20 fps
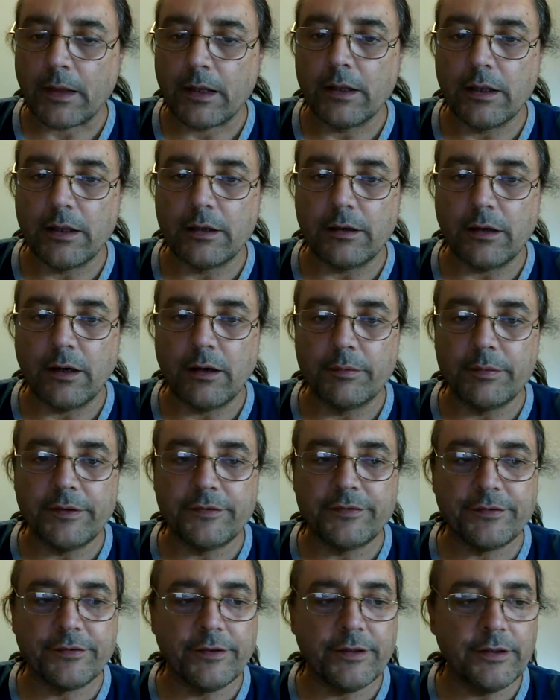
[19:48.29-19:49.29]
it
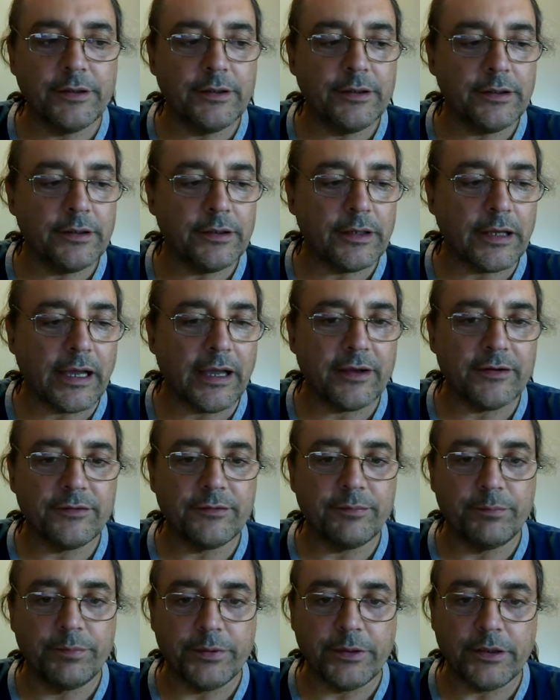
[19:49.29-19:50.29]
obviously has
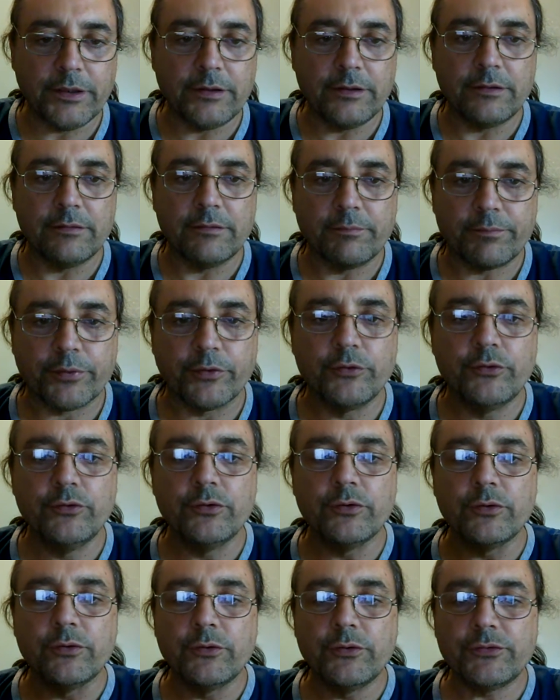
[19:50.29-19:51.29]
been
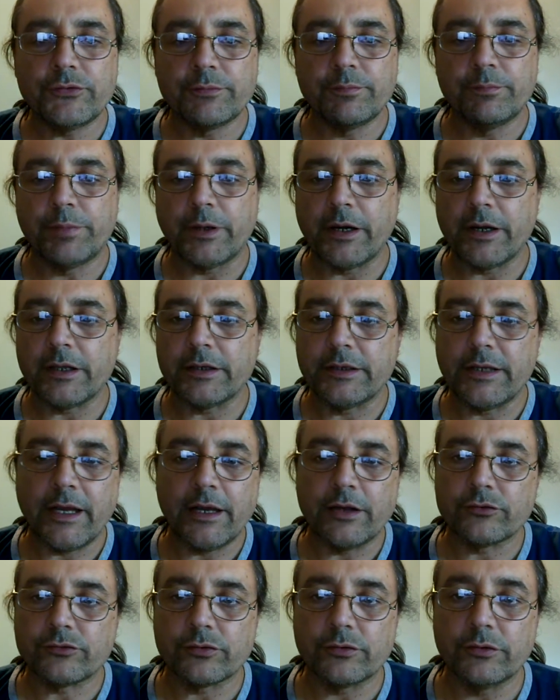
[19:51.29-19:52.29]
produced by a
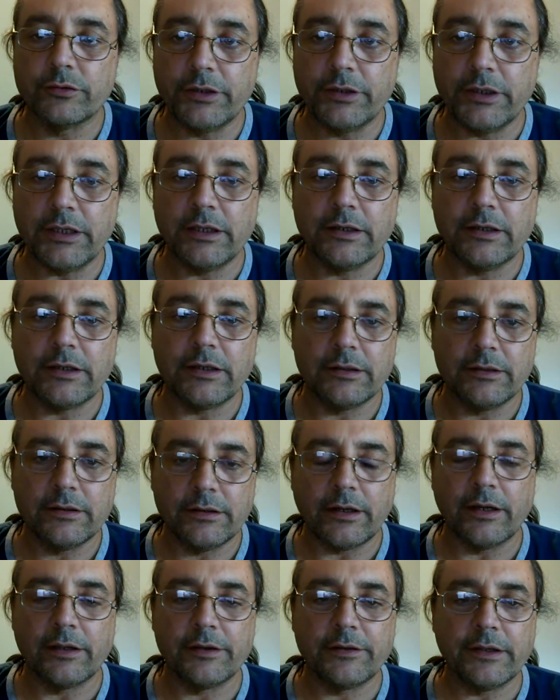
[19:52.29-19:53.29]
natural need, and
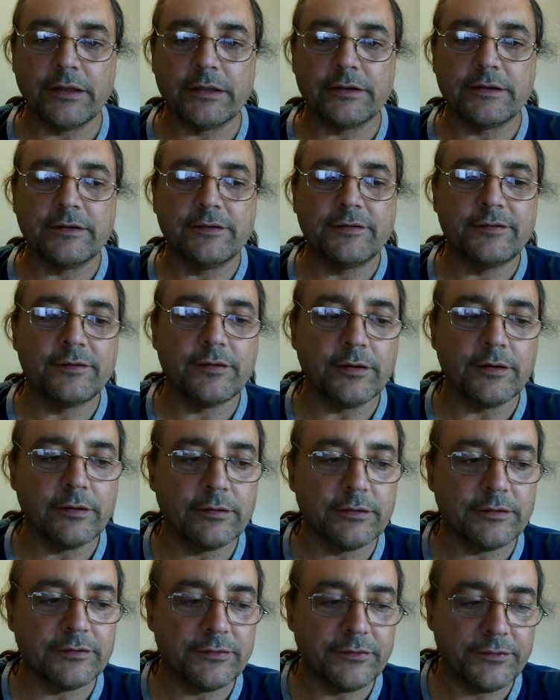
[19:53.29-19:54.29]
I think this
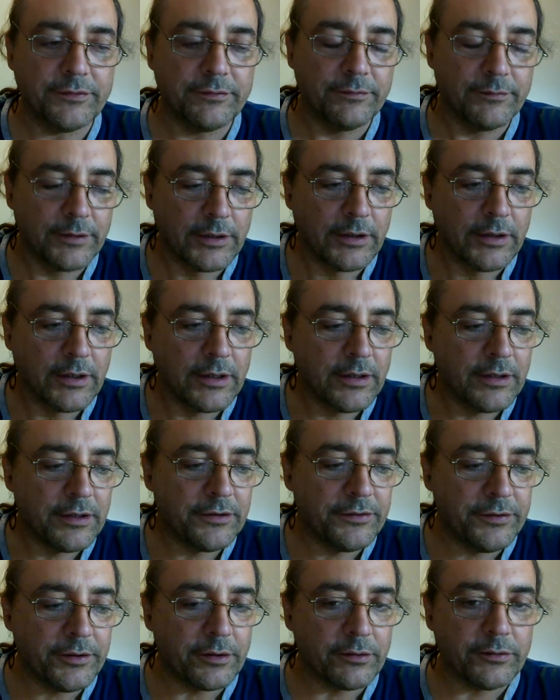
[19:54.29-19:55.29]

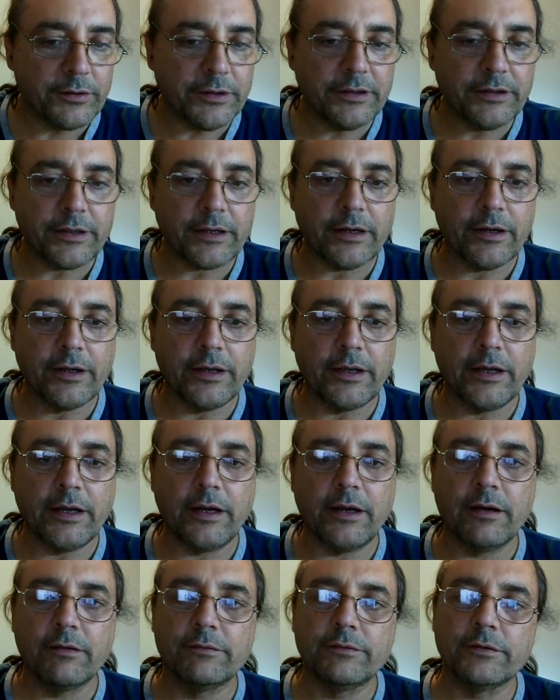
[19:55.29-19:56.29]
theory that I
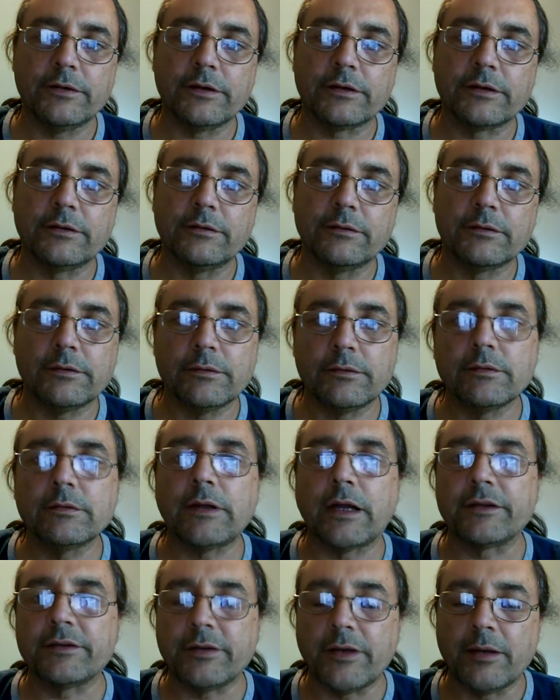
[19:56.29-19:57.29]
have
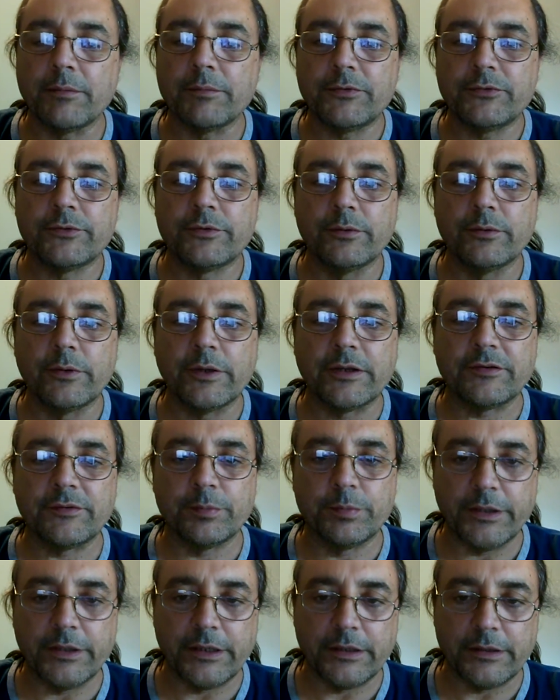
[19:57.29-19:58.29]
attempts to
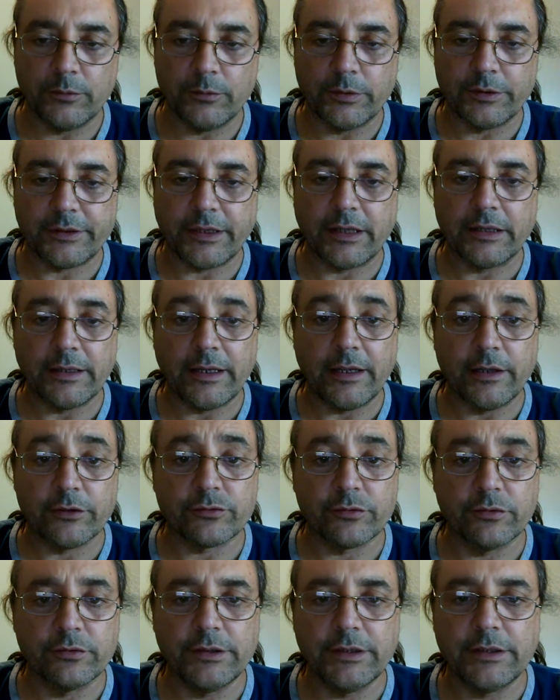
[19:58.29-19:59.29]
explain what that
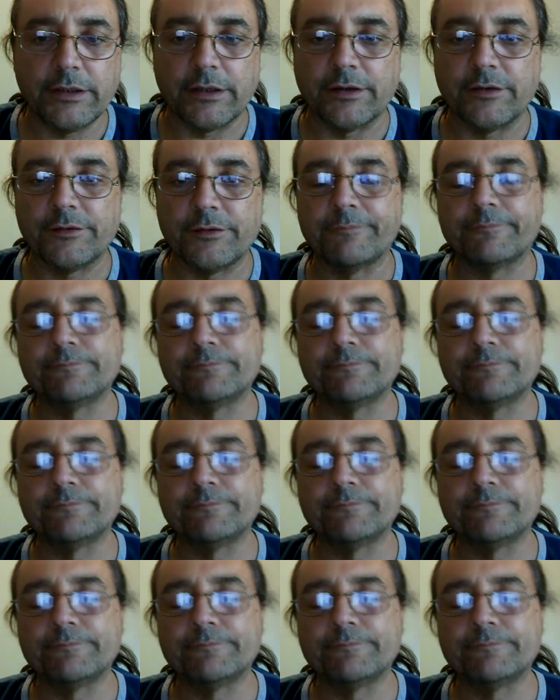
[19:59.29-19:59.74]
natural need is.